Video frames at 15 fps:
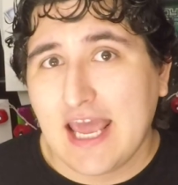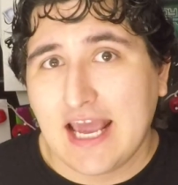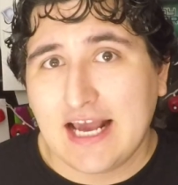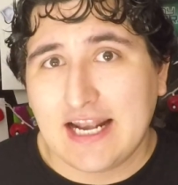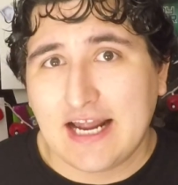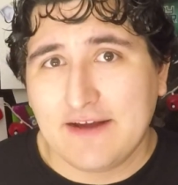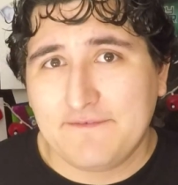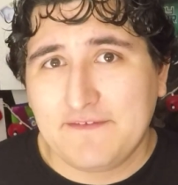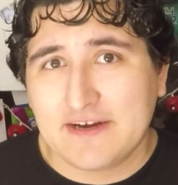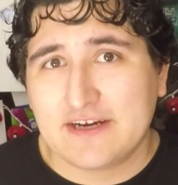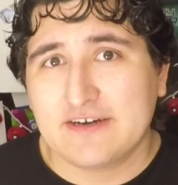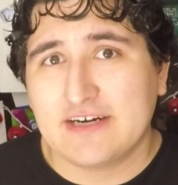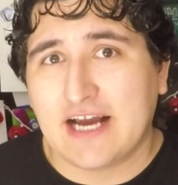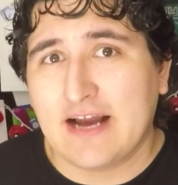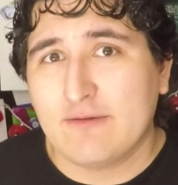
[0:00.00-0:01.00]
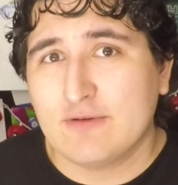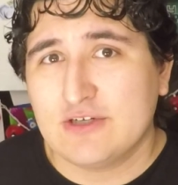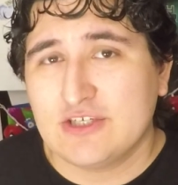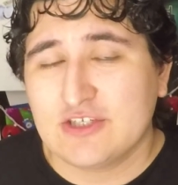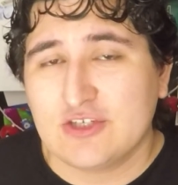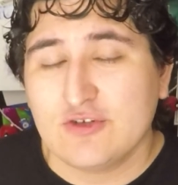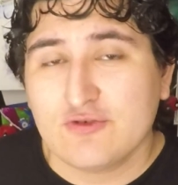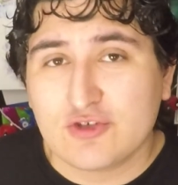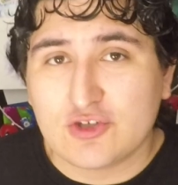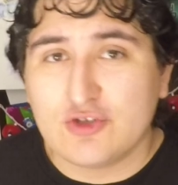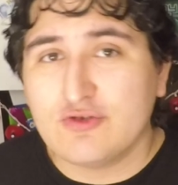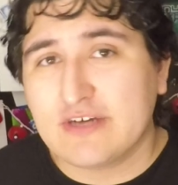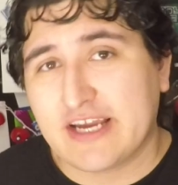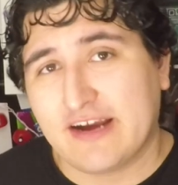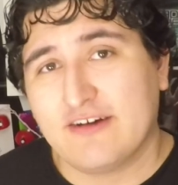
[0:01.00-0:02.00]
And I figured I would just use
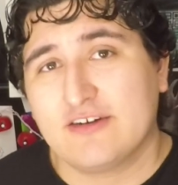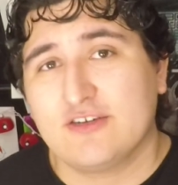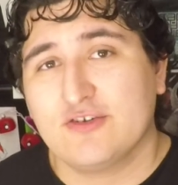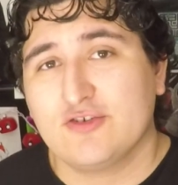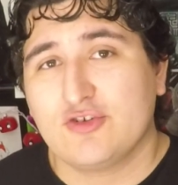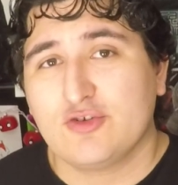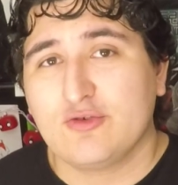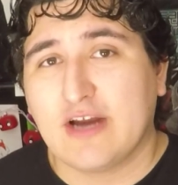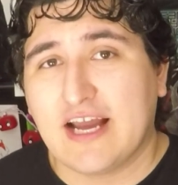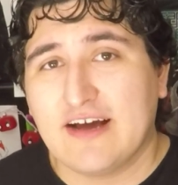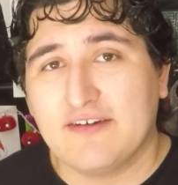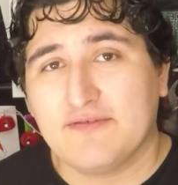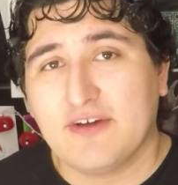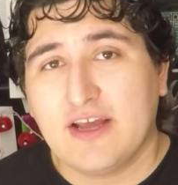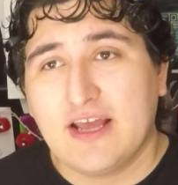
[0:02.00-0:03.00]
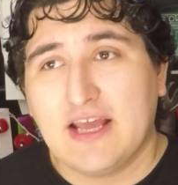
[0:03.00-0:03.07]
two characters who have,